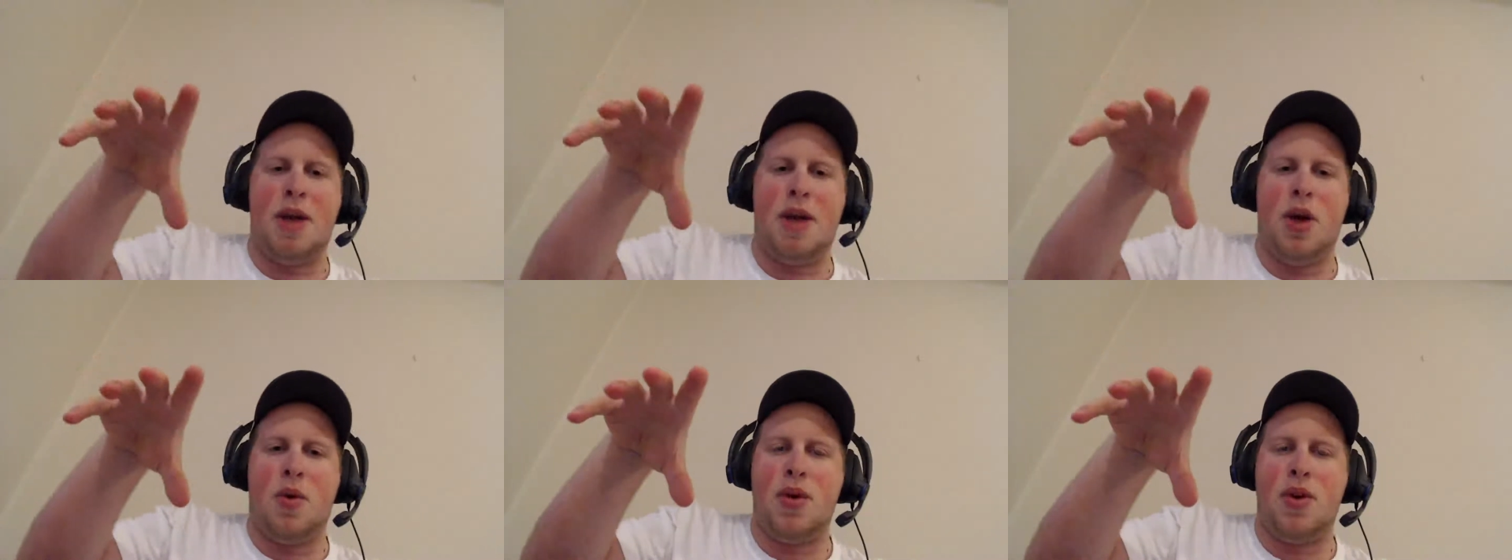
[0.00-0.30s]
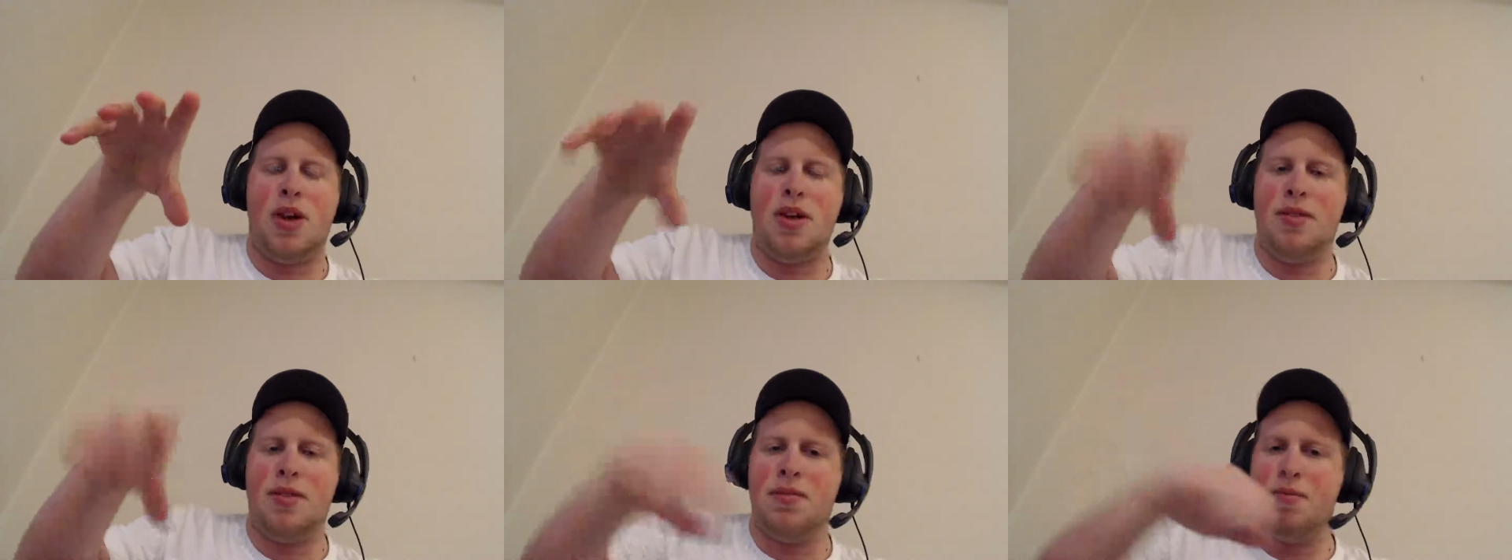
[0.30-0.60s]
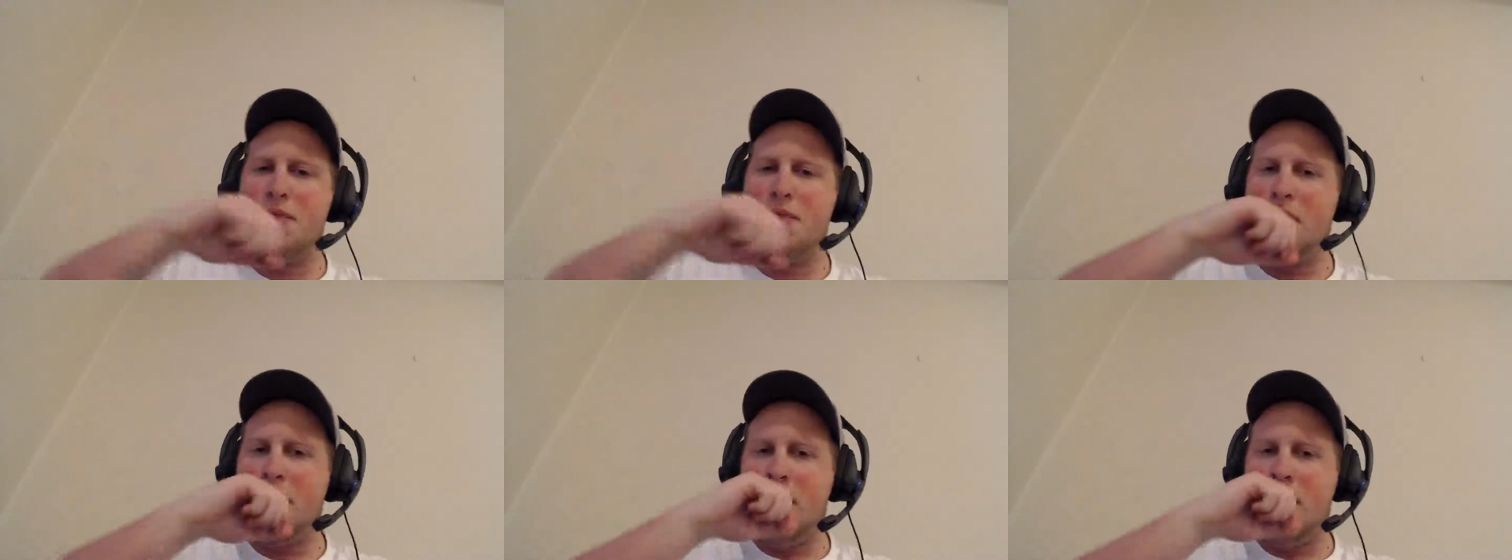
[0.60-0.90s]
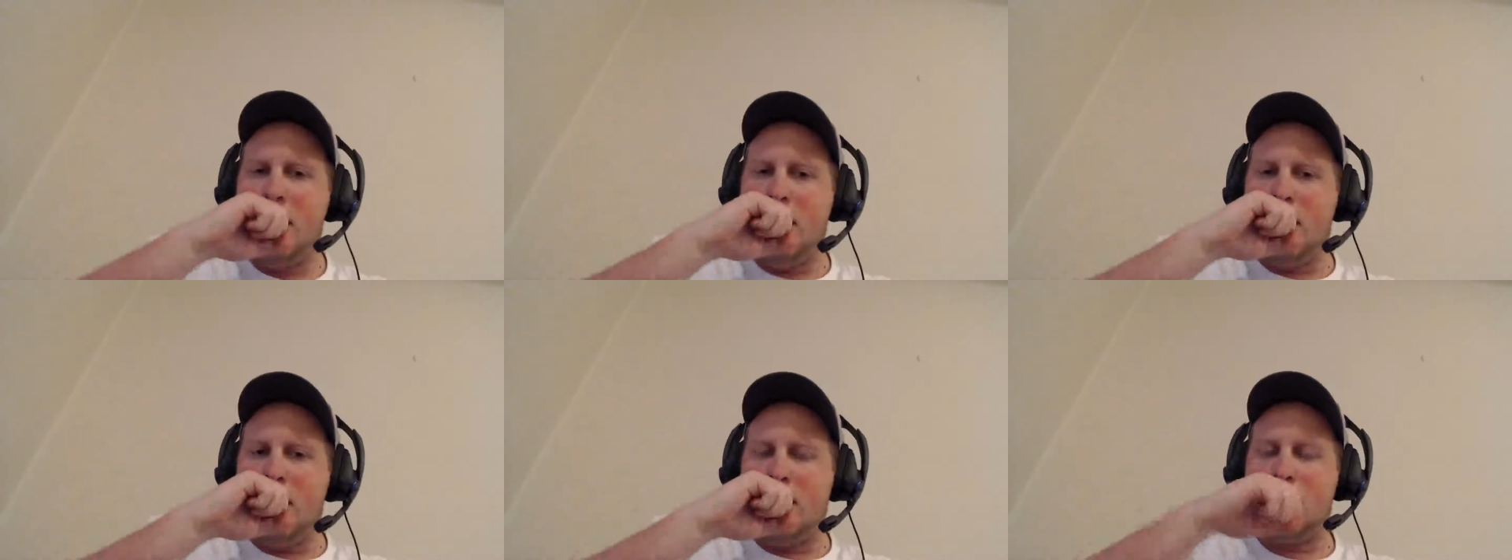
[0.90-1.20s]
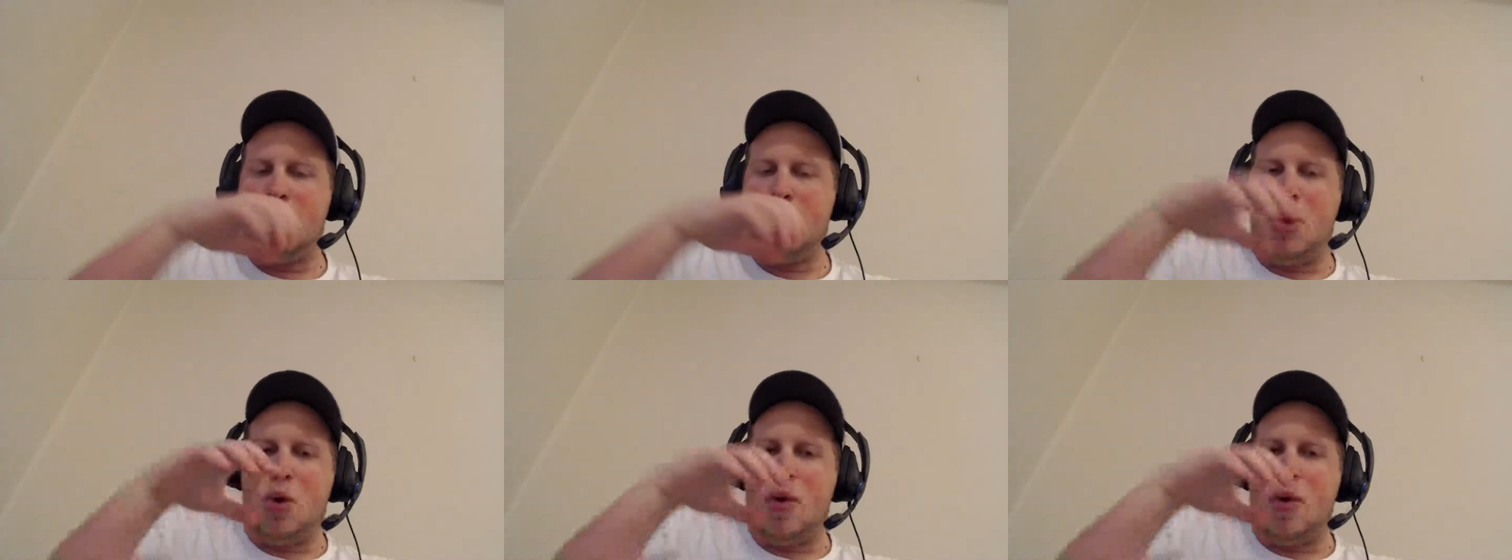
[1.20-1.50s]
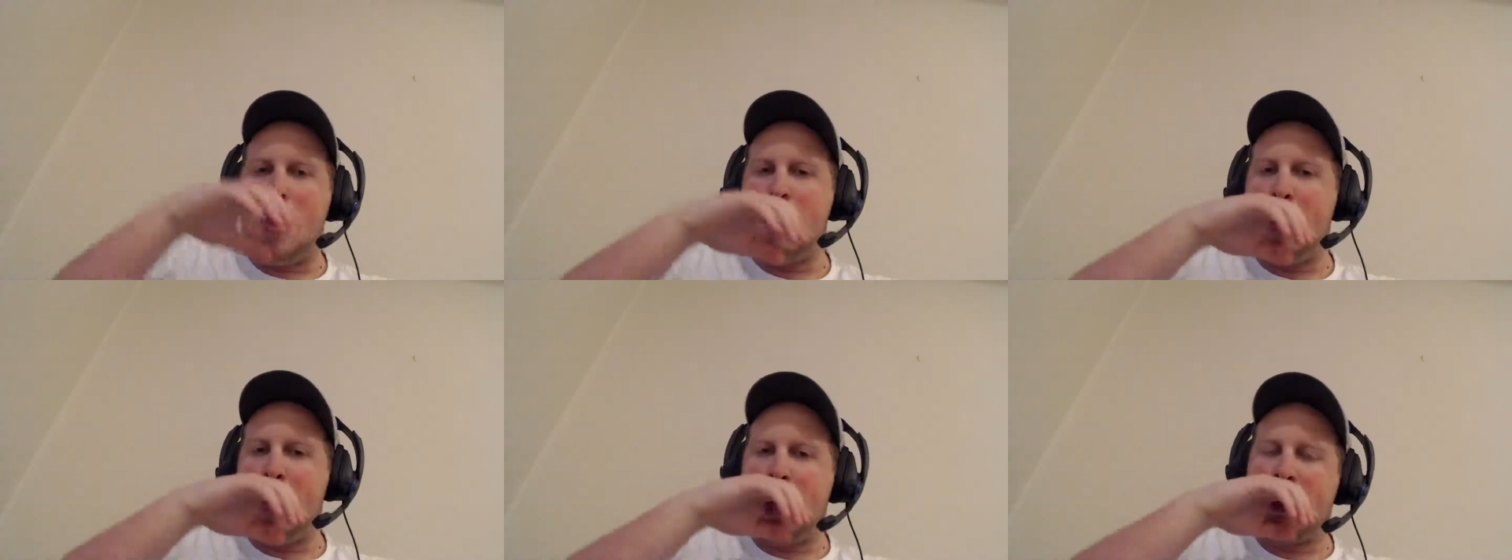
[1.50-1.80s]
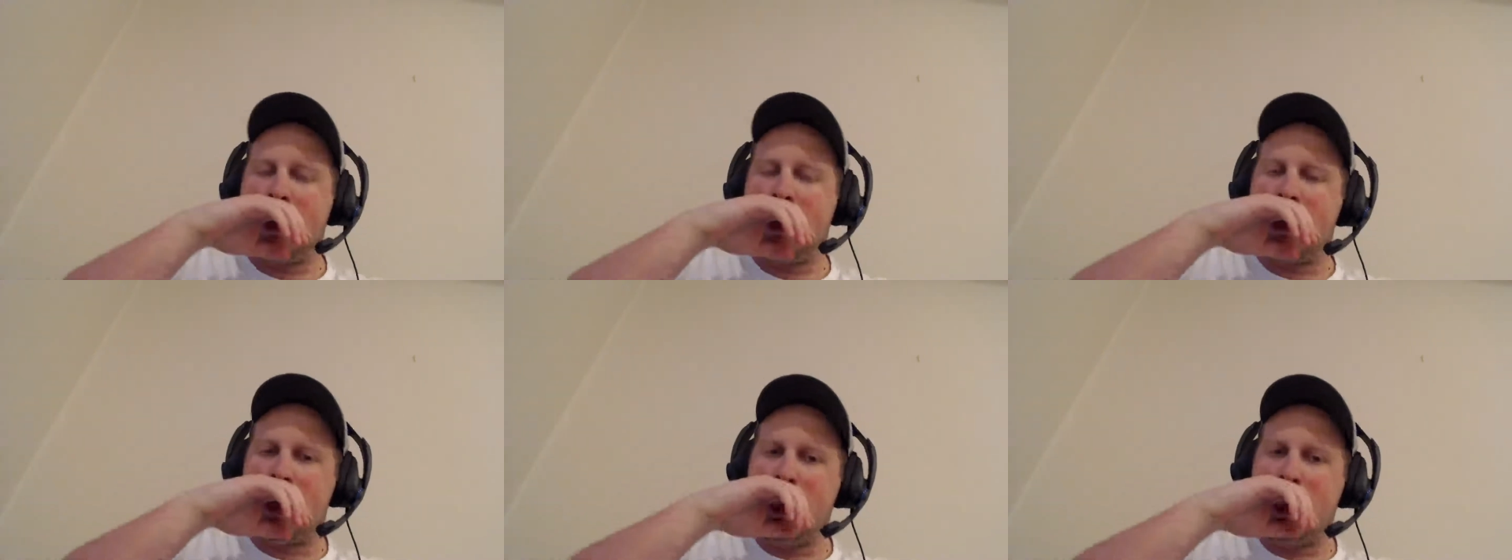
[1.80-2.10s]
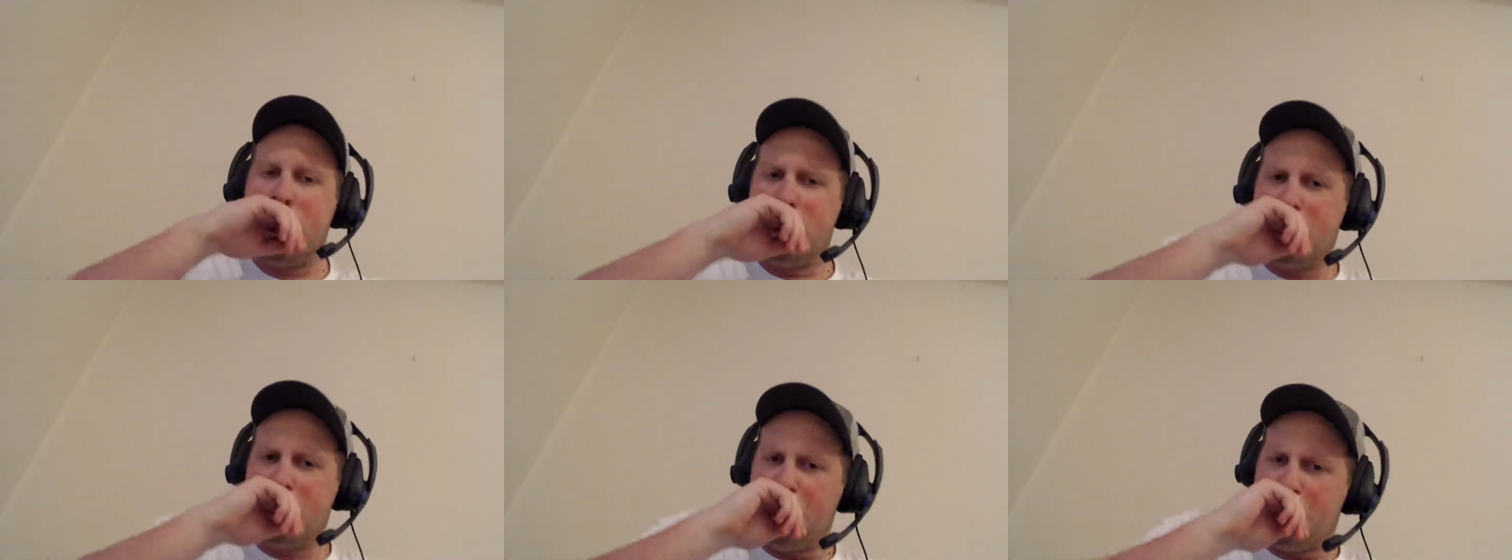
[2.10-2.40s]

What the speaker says: area, a spillway basically.